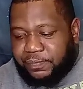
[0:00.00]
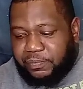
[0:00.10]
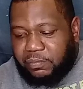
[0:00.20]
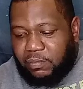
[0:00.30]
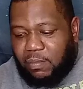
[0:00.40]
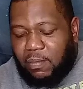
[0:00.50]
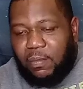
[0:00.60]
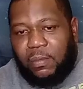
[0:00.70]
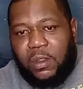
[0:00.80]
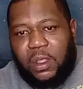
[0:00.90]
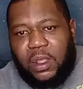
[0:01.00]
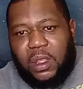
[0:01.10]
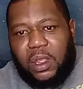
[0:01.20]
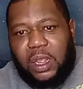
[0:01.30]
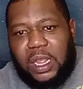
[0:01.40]
And if you see
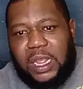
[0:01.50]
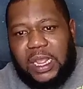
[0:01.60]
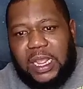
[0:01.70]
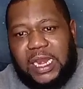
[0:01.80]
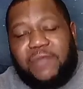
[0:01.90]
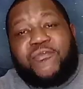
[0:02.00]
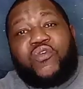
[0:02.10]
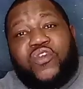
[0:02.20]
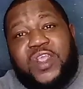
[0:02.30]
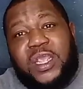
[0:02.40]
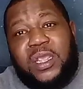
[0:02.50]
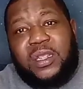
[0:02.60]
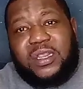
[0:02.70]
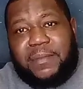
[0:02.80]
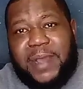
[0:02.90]
somebody that you see that's a work in
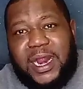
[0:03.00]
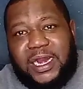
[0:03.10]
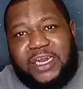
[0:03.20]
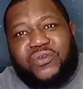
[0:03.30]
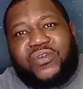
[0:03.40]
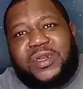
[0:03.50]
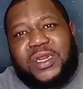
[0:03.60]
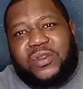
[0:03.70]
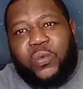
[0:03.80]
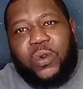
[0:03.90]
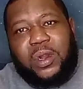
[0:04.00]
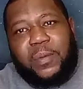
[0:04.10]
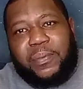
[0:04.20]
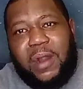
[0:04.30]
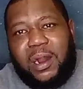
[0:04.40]
progress, leave
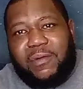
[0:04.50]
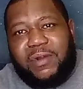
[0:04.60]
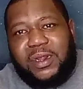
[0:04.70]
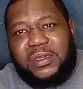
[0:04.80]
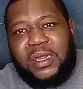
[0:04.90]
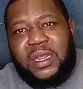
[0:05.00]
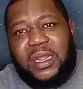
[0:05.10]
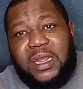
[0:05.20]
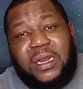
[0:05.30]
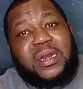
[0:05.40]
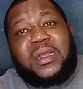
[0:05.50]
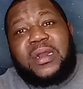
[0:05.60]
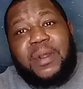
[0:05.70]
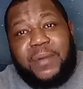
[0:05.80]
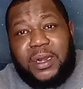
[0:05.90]
them alone.
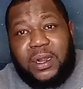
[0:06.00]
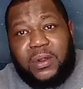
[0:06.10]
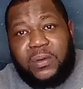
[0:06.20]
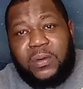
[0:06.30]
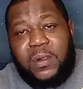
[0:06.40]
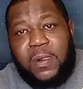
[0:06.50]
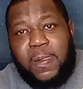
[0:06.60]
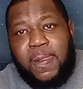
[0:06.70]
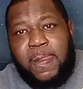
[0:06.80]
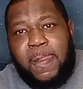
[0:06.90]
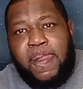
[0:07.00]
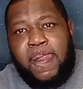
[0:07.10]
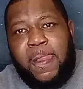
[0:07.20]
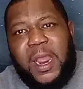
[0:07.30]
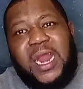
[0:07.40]
And if you're gonna
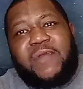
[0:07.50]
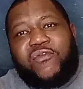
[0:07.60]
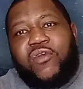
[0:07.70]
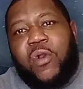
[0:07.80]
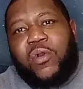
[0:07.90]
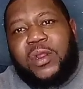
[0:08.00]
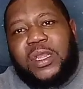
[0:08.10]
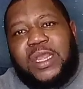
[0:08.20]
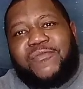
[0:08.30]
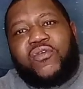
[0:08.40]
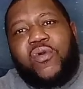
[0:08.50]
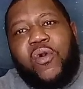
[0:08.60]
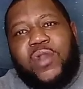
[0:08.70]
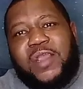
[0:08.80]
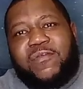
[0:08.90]
give them some words,
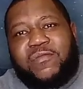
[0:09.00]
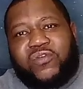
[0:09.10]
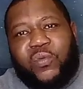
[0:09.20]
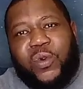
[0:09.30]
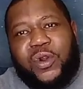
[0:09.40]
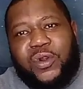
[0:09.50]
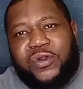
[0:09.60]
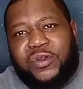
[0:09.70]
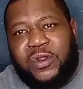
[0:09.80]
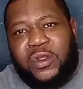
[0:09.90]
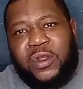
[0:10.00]
don't tell them what to do.